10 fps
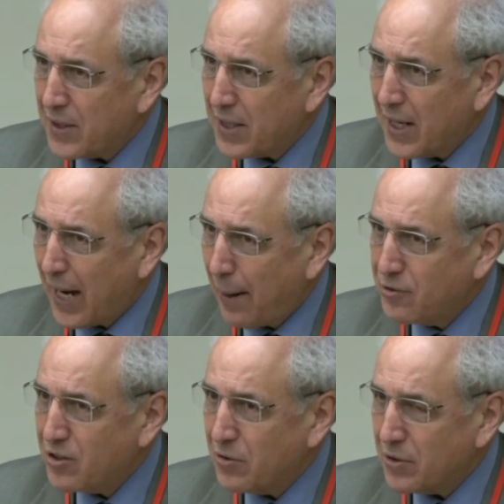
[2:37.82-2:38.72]

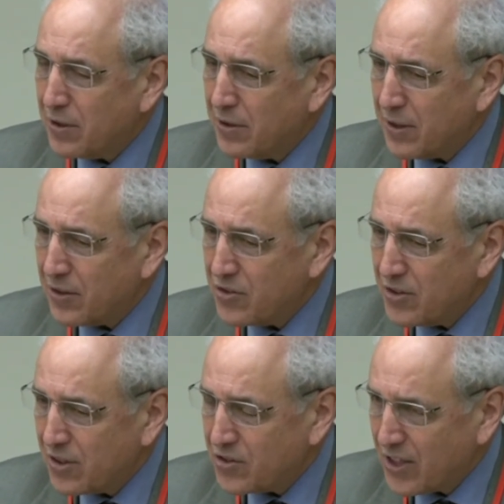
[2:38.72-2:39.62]
absolute
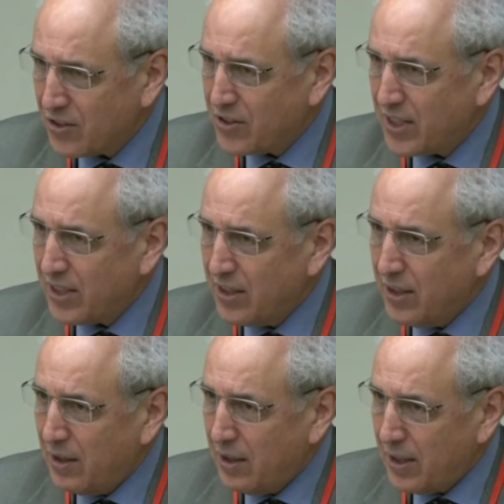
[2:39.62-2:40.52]
necessity
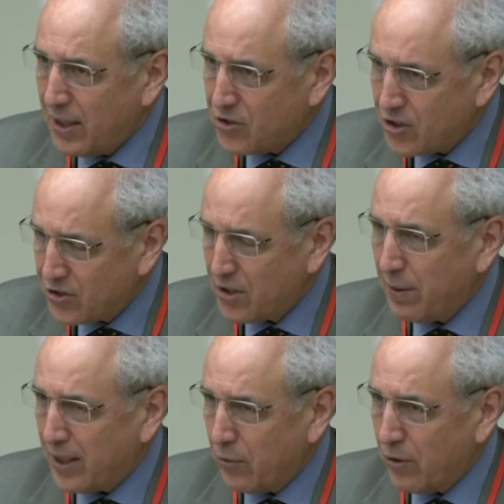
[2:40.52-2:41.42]
insisted
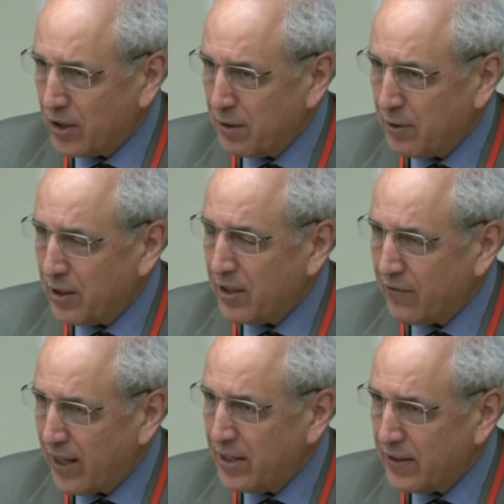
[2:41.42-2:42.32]
by the world community
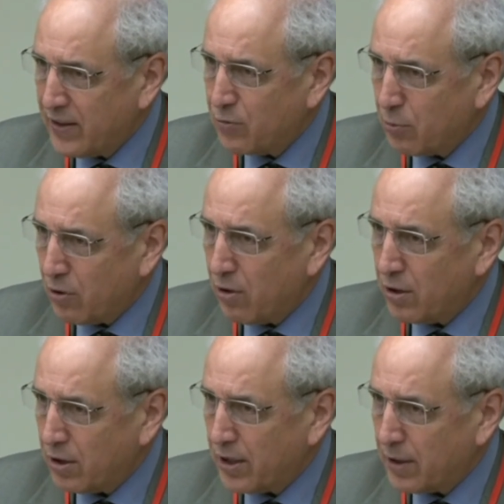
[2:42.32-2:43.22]
of ending this
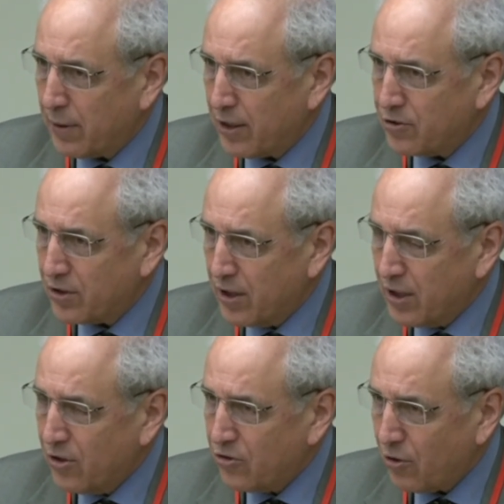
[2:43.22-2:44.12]
prolonged occupation.
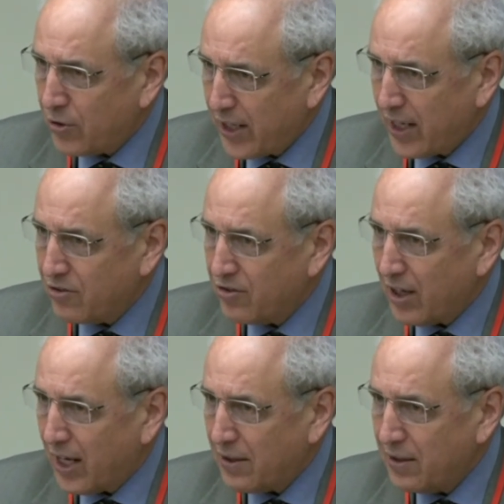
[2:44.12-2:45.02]
So yes,
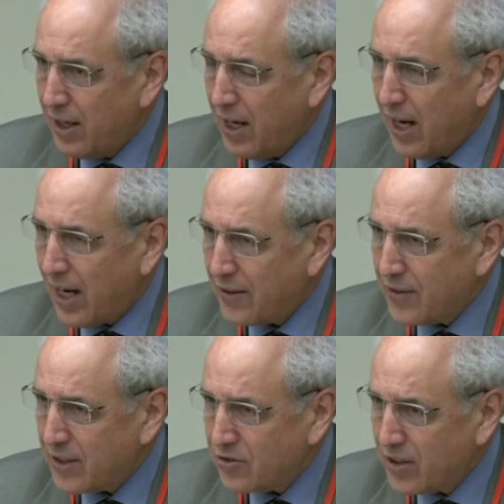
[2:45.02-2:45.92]
I
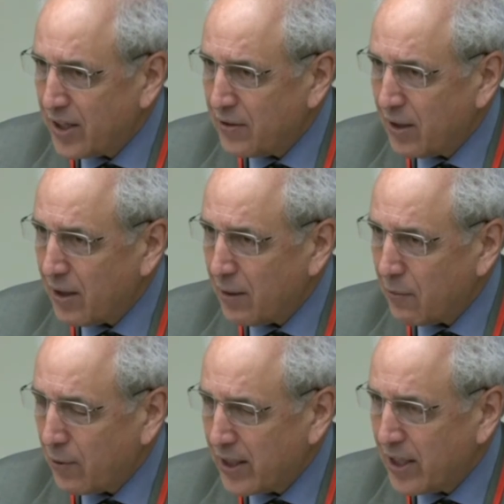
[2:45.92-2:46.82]
think a state
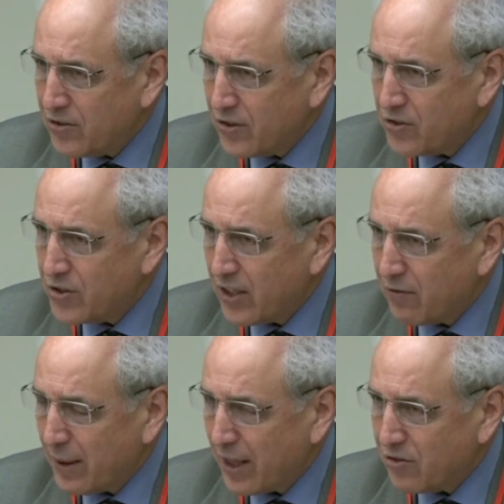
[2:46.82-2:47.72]
recognizing the state of
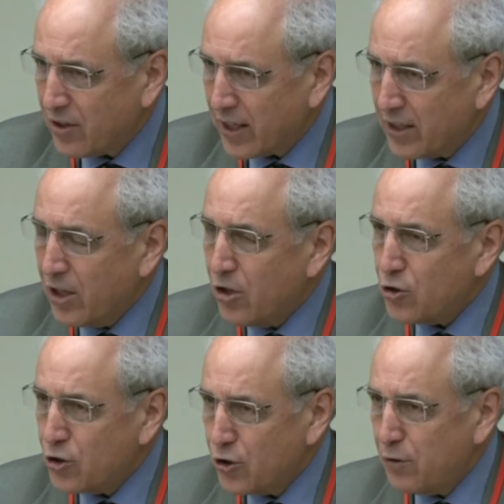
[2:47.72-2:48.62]
Palestine
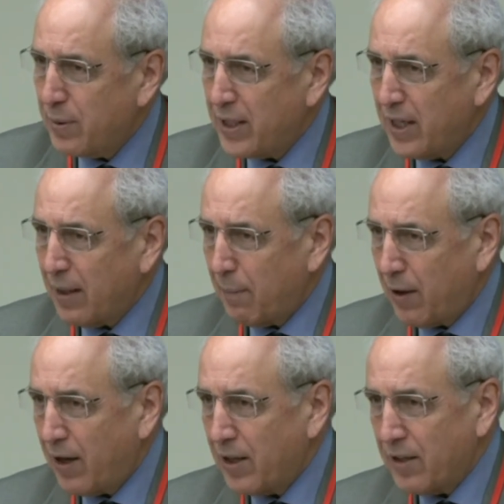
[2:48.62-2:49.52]
should be a
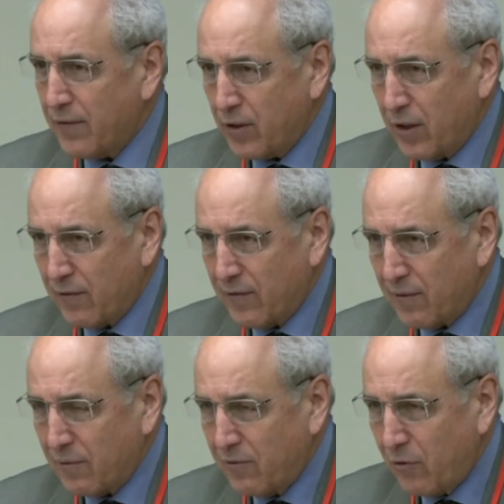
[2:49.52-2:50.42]
part of the
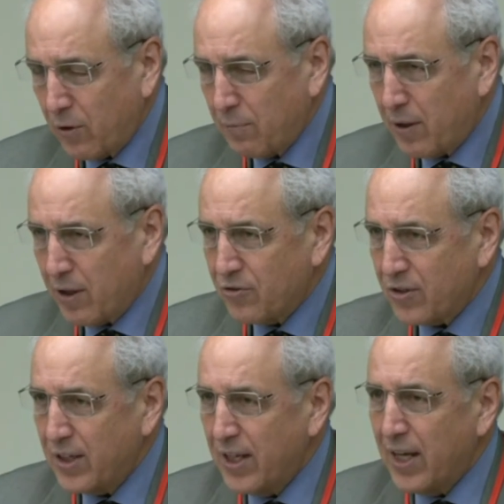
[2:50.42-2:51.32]
foreign
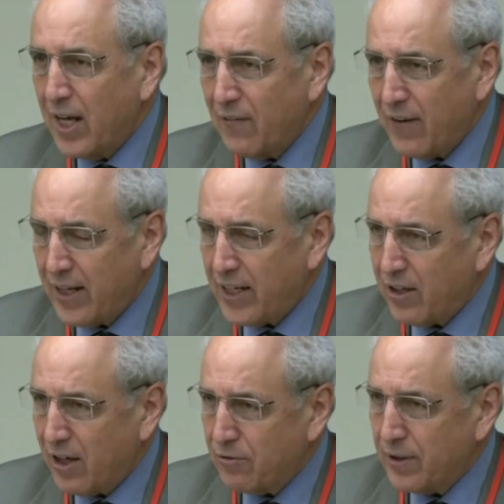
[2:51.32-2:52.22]
policy of any
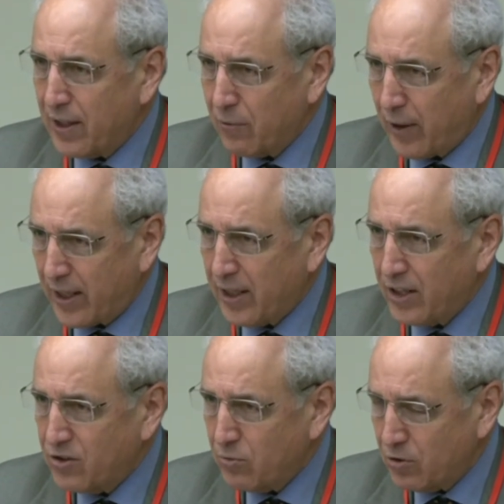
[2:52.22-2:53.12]
country that
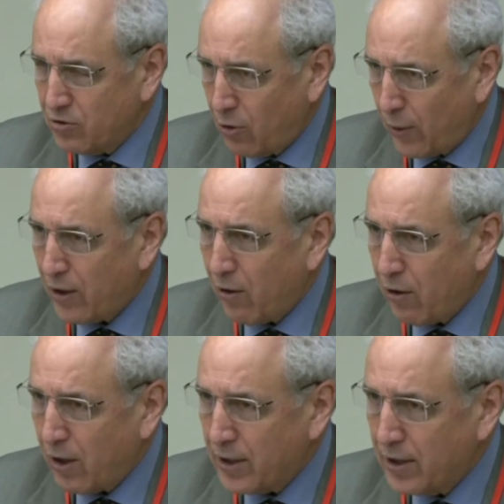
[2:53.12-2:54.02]
recognizes what's going
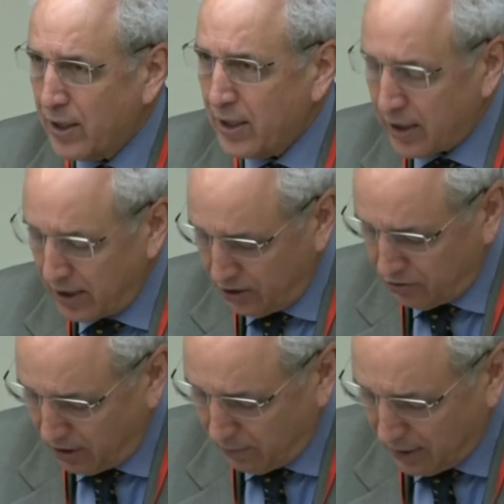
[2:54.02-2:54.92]
on in
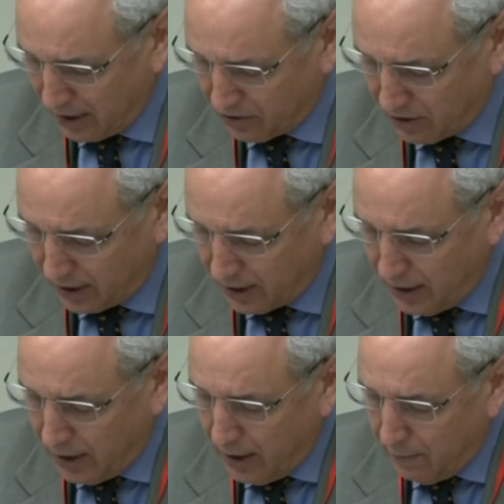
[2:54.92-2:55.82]
Israel and Palestine.
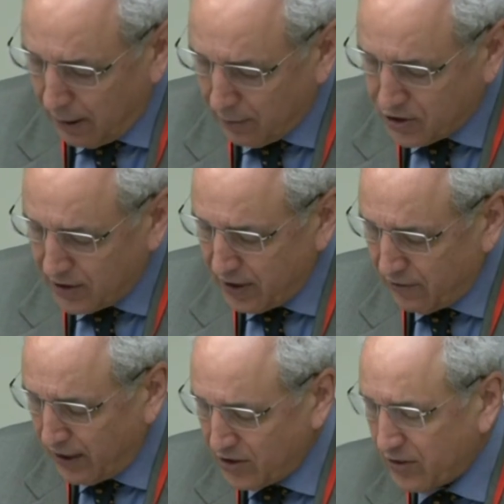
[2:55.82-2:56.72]
Publishing the
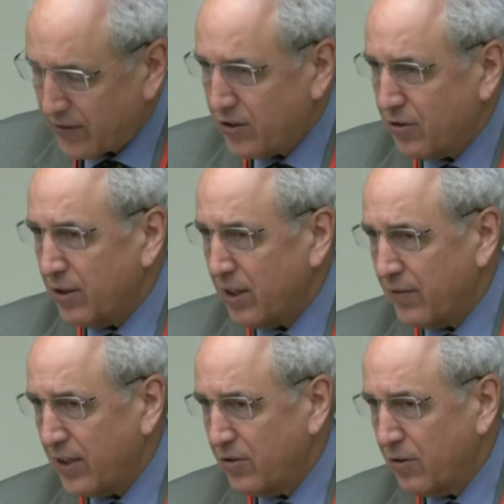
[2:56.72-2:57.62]
advice of
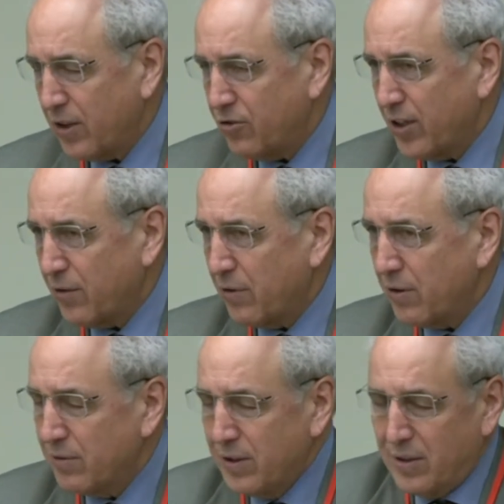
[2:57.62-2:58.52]
the Attorney
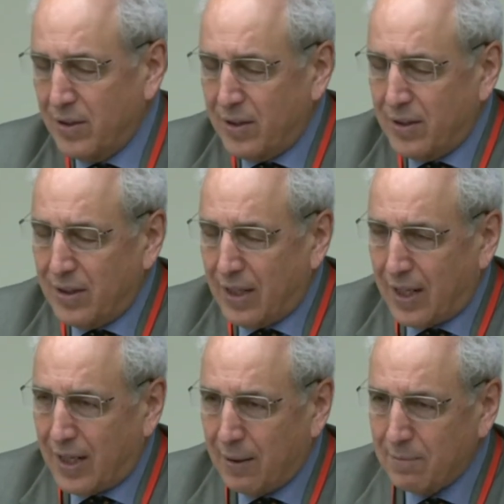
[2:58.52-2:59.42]
General,
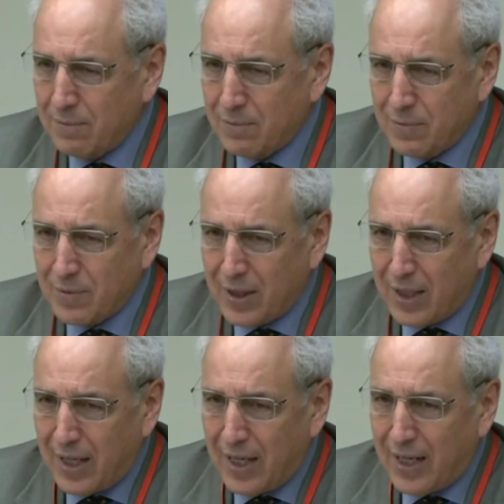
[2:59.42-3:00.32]
you
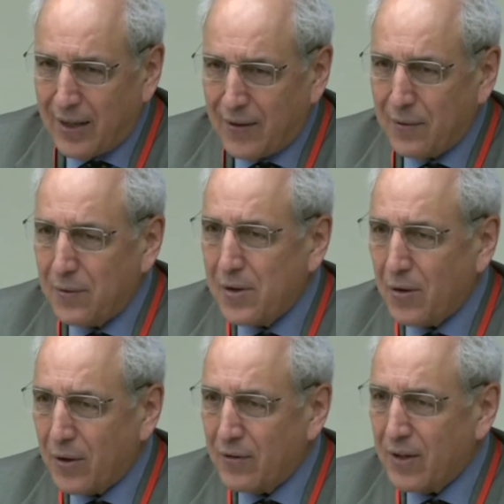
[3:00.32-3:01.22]

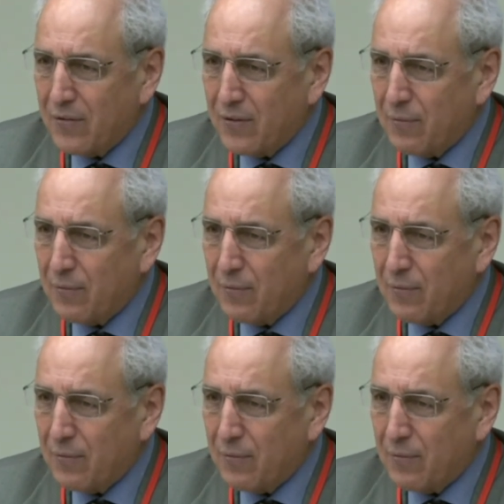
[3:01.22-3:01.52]
know, if